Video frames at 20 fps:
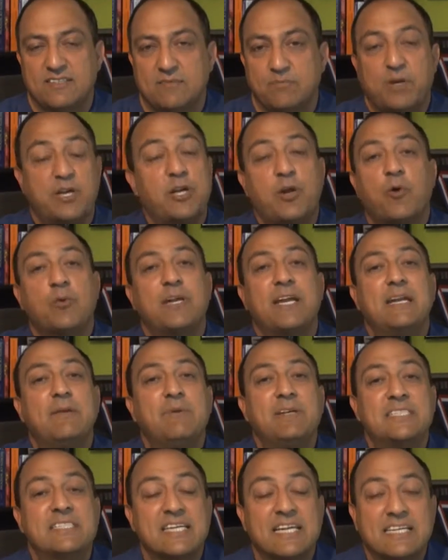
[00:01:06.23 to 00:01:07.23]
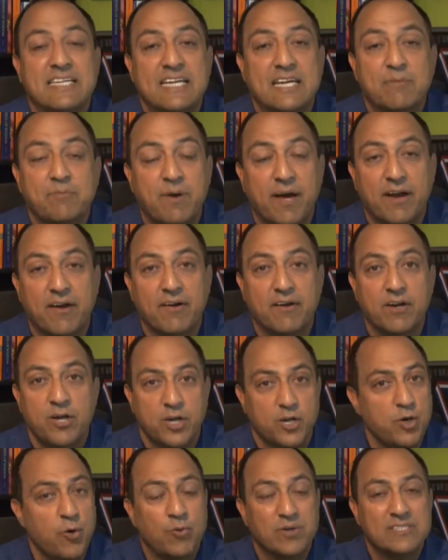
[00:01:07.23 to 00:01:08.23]
But you don't need to be sick to get better.
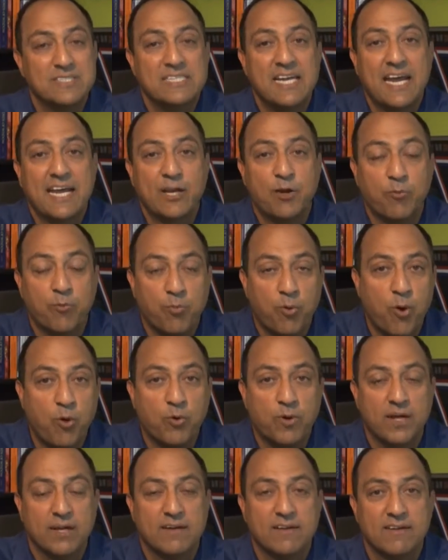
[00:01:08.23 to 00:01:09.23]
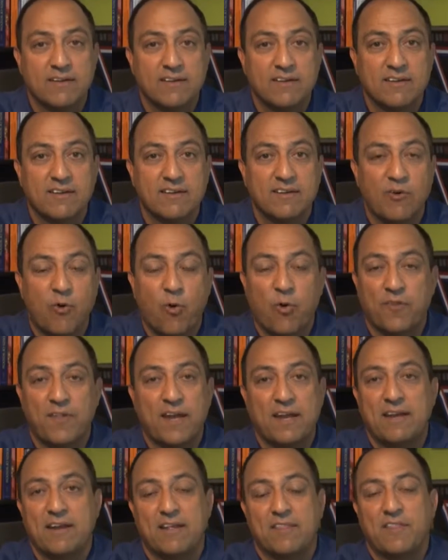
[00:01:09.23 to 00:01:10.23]
No one's saying you're broken or
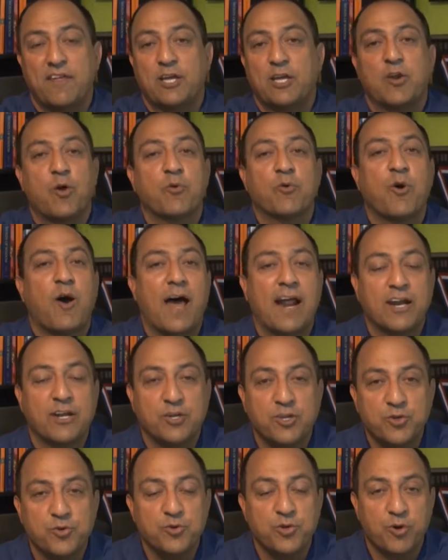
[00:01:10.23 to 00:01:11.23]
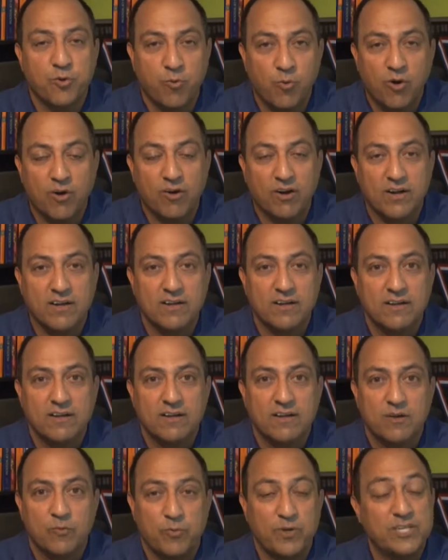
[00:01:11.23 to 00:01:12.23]
that you don't know how to do your work.
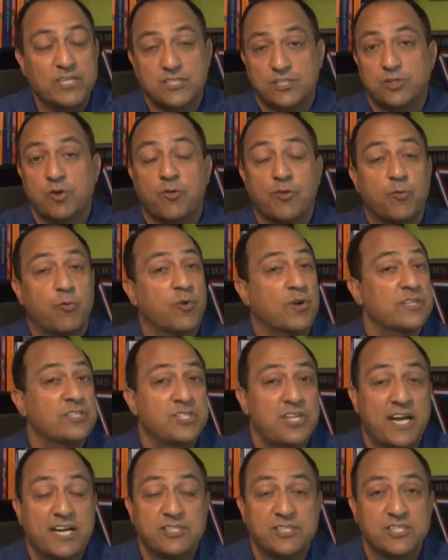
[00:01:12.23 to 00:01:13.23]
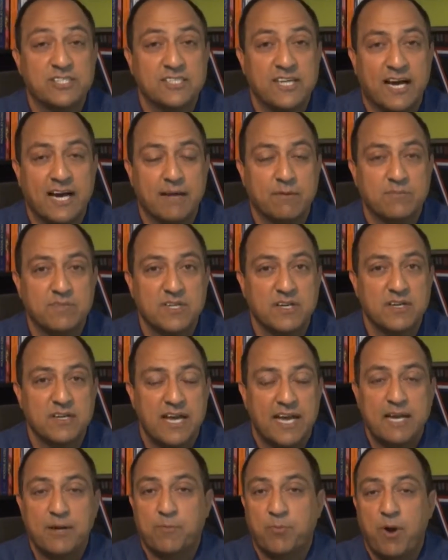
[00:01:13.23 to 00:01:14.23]
We just know that we're in changing times,
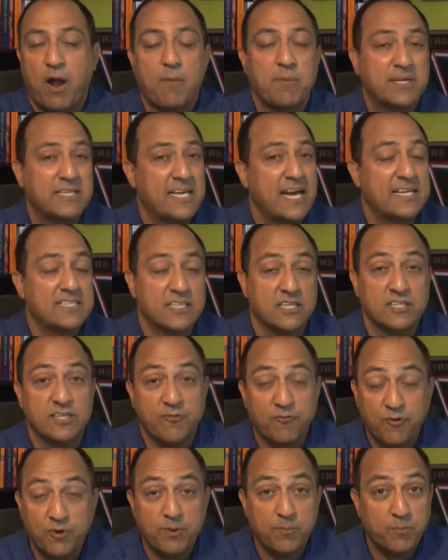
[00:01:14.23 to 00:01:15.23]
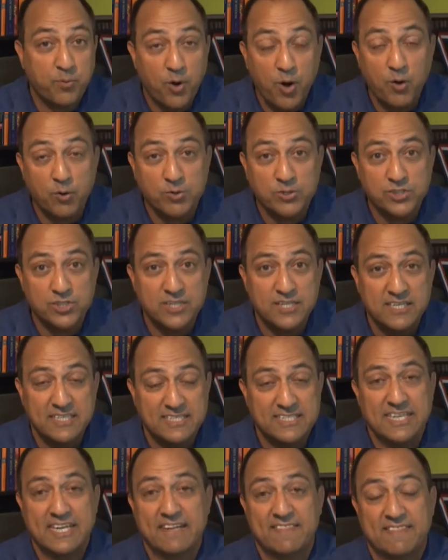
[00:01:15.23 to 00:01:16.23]
and it probably takes a different approach
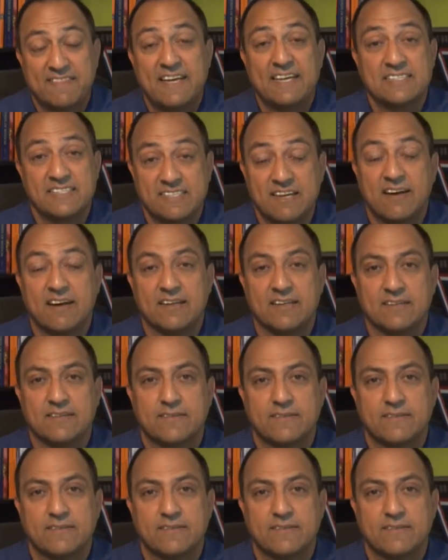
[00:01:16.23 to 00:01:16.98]
to get things done.